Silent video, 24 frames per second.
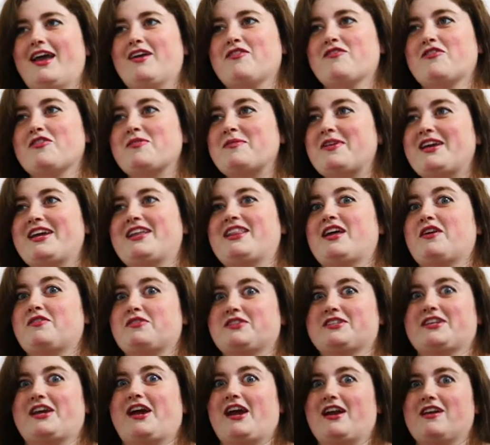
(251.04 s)
For me, that
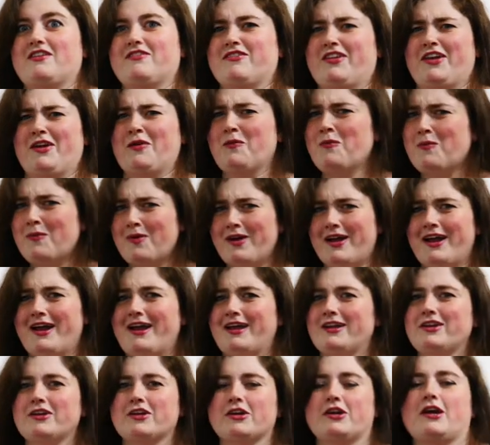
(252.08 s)
was kind of like,
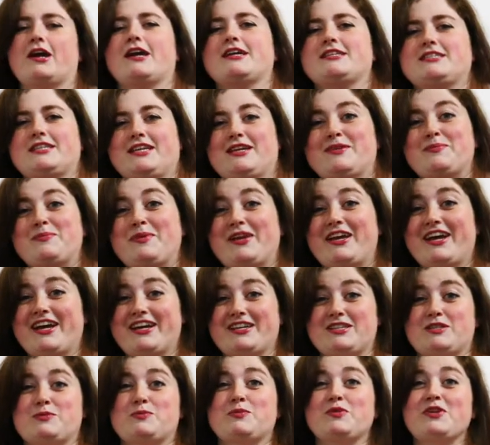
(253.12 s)
what? You're crazy,
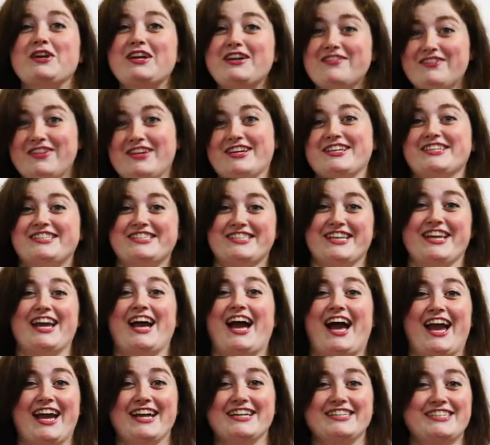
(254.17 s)
because previously
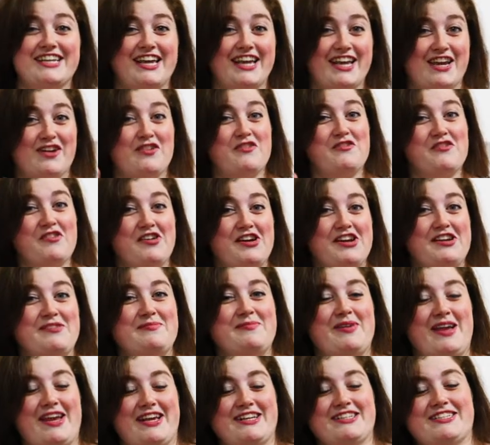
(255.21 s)
I had taken one
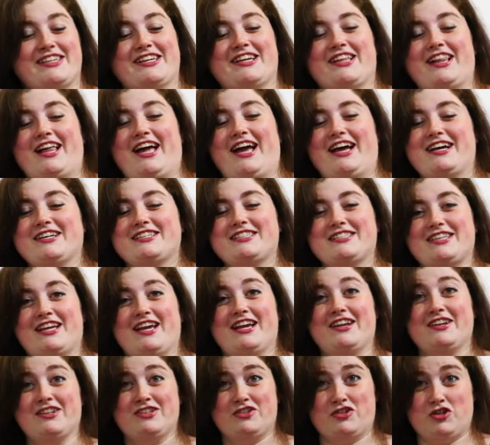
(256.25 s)
painting class
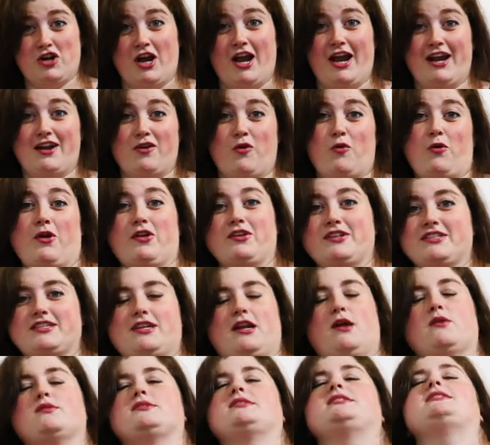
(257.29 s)
and tried oils, and
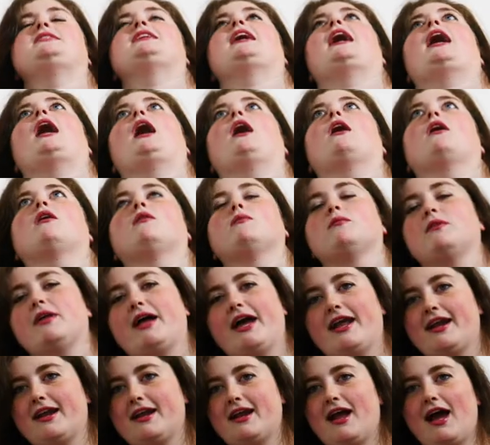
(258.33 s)
I was terrible
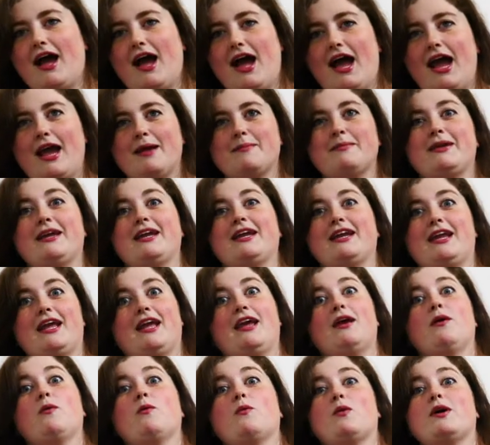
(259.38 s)
at it. I mean,
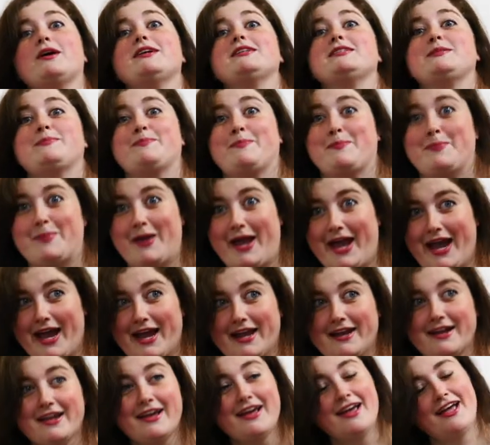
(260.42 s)
it was
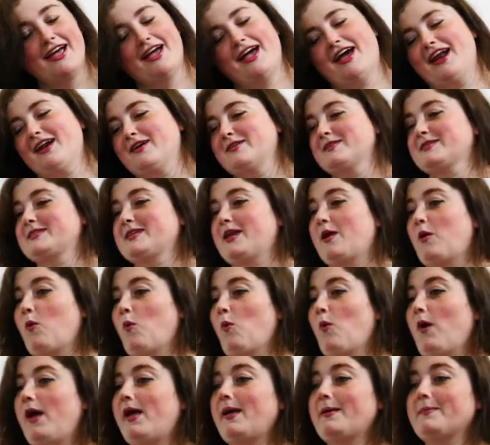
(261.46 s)
bad. And I was like,
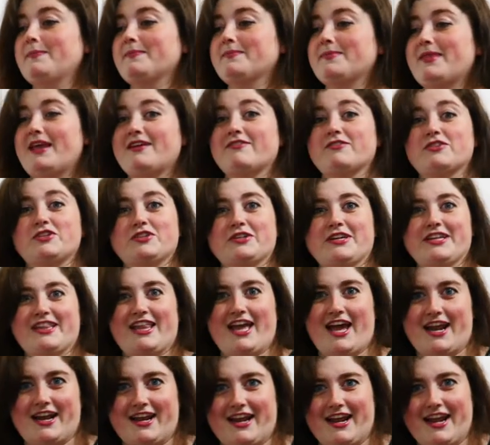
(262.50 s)
well, never doing
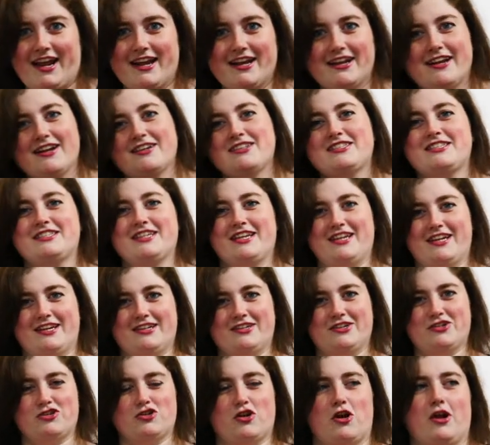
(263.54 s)
that again,
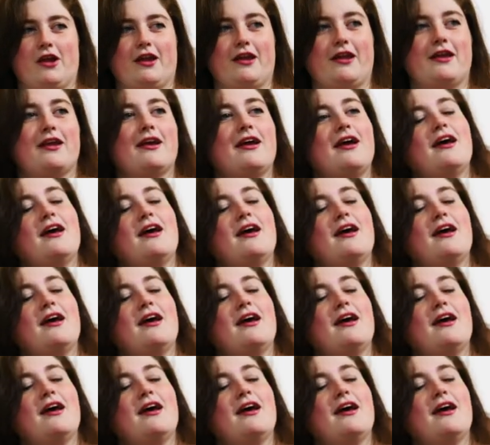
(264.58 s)
sticking to drawing.